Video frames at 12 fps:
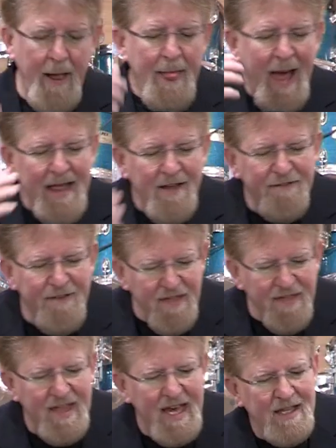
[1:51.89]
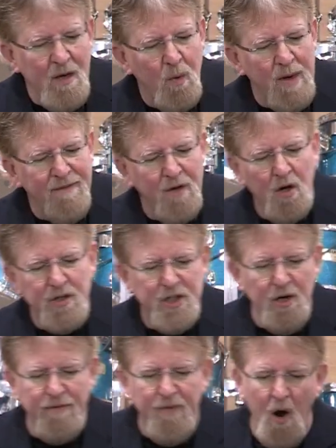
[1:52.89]
And the fifth thing that we've learned so
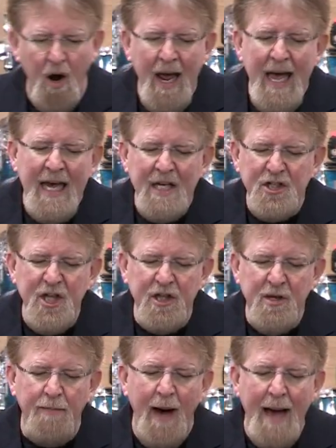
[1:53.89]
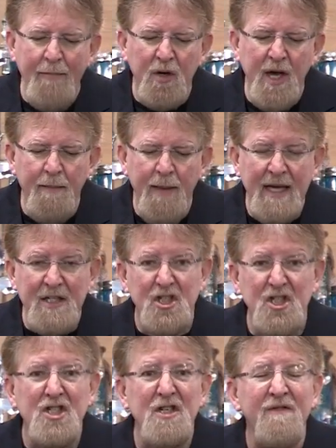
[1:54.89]
far is that the Bible commends
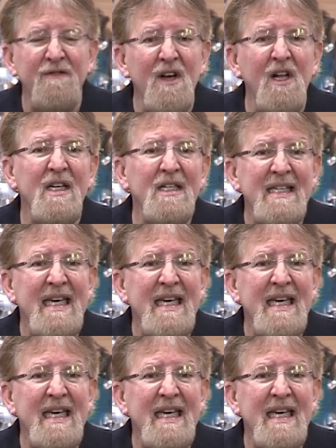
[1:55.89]
civility,